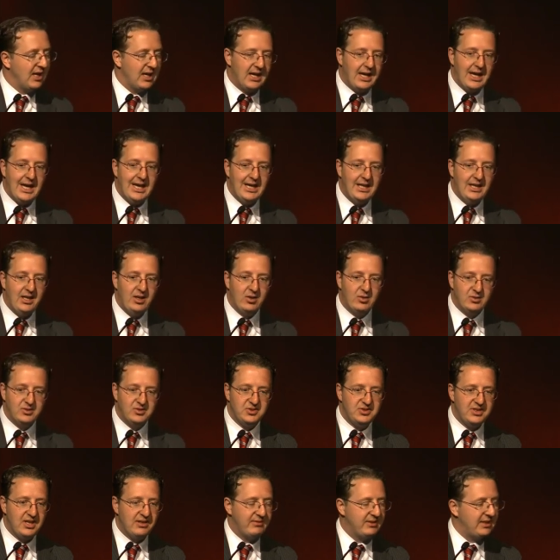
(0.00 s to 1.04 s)
$80 or
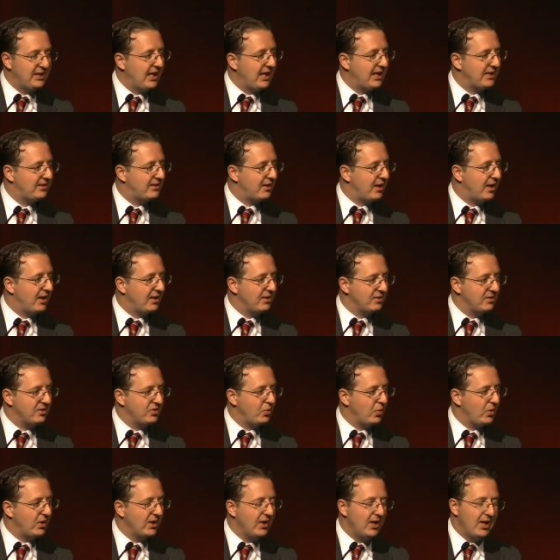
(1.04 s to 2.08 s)

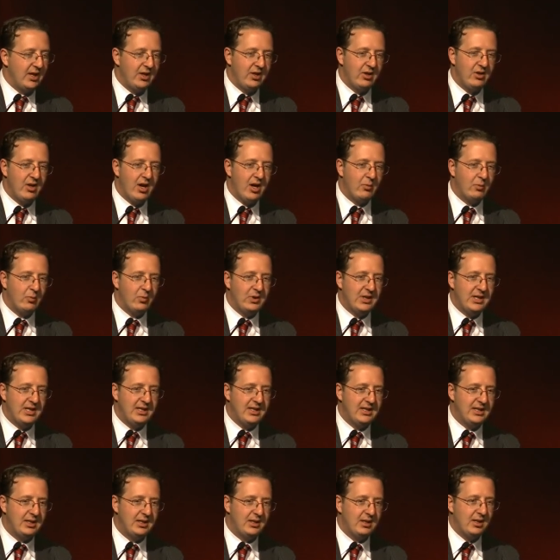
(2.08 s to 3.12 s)
$78. Well, you're not
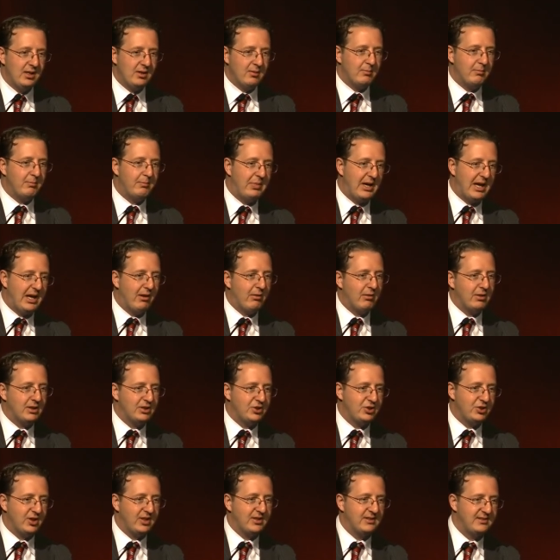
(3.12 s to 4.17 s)
really
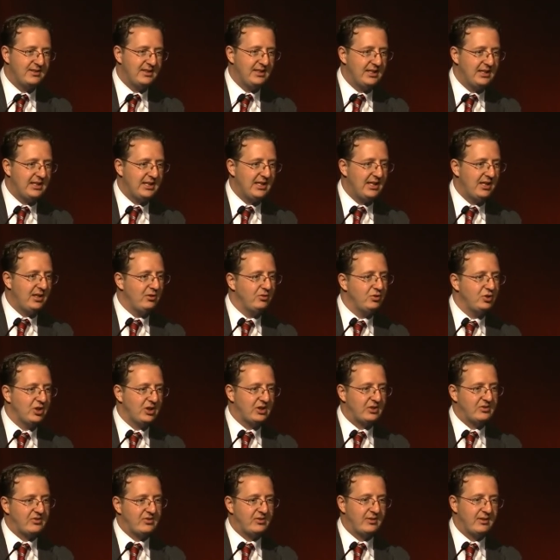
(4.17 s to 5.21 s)
bearish on TD. You
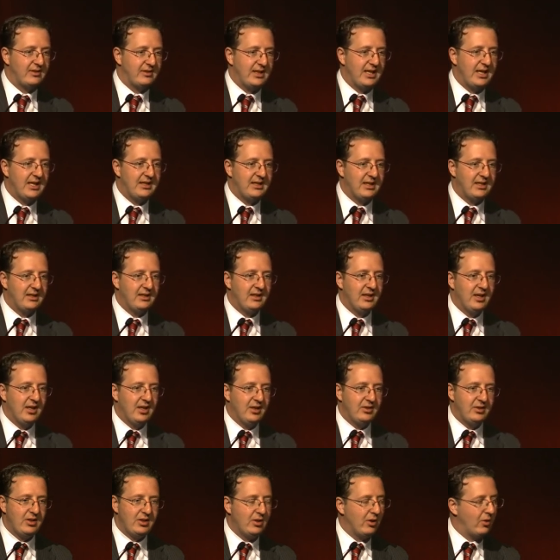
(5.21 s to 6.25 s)
just think that,
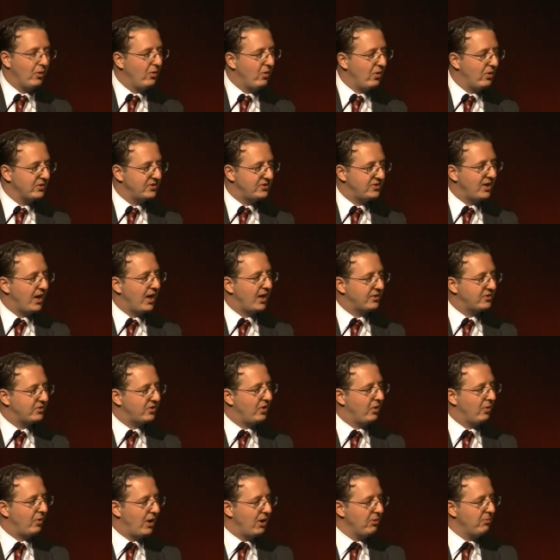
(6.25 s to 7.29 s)
you know, stocks
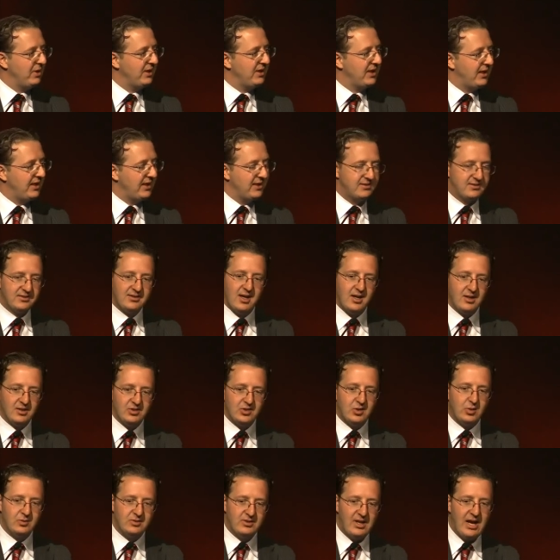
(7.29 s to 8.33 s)
go up and then the stocks
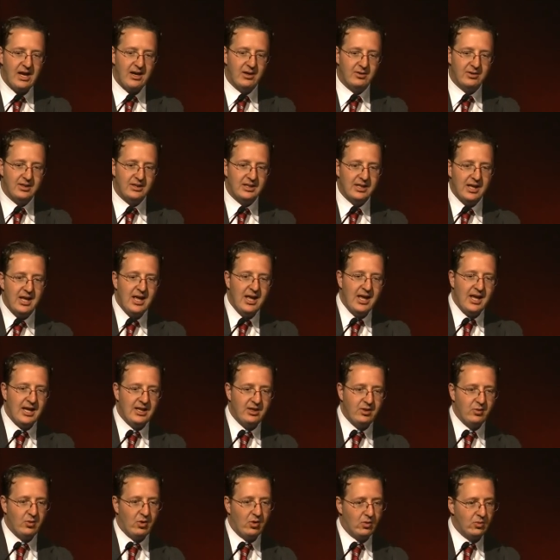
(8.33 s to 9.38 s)
go down.
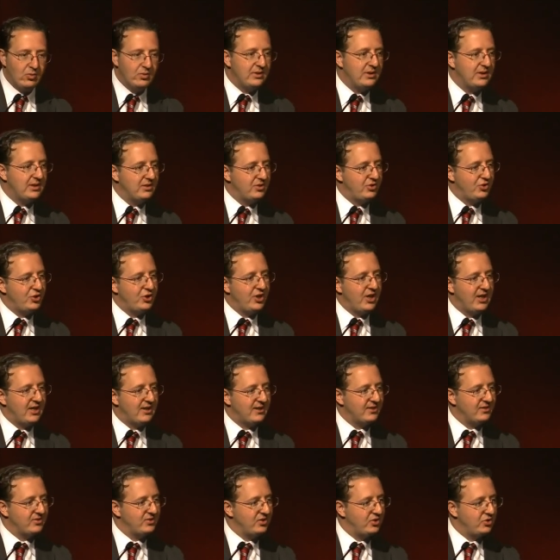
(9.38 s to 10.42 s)
And you own these
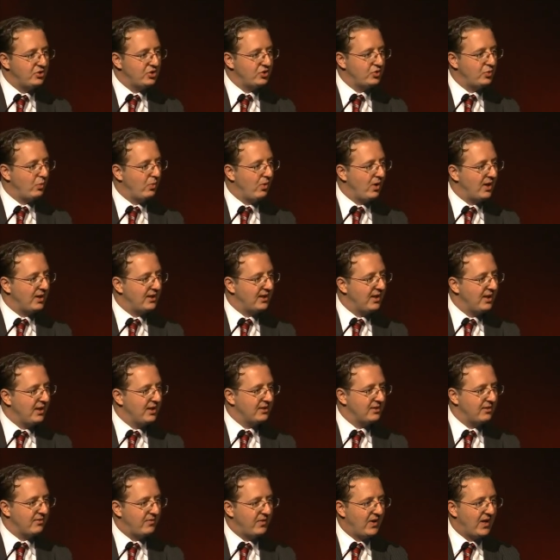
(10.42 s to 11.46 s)
shares. You just want
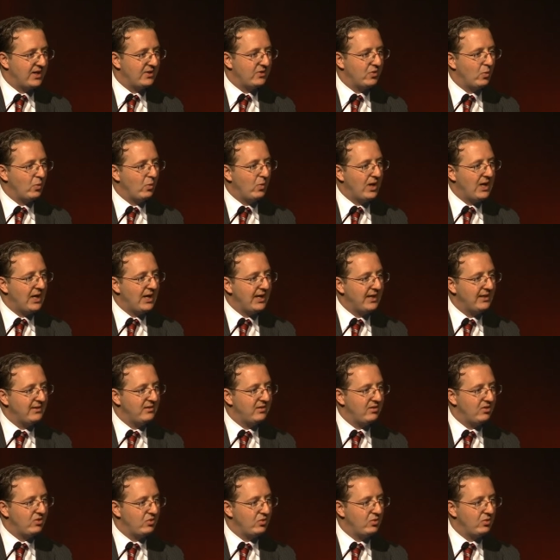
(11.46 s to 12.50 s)
to find a way
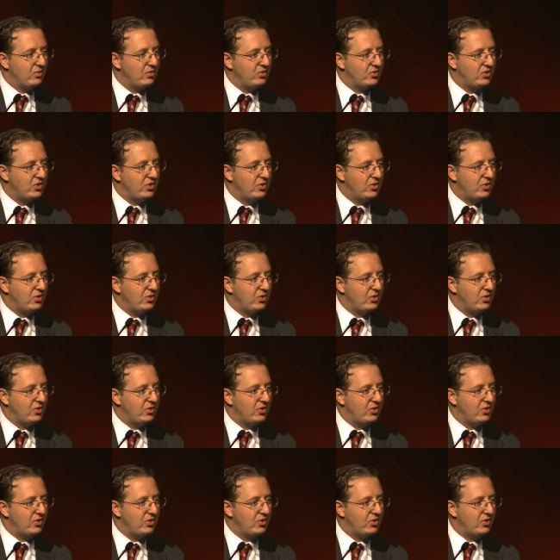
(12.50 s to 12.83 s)
to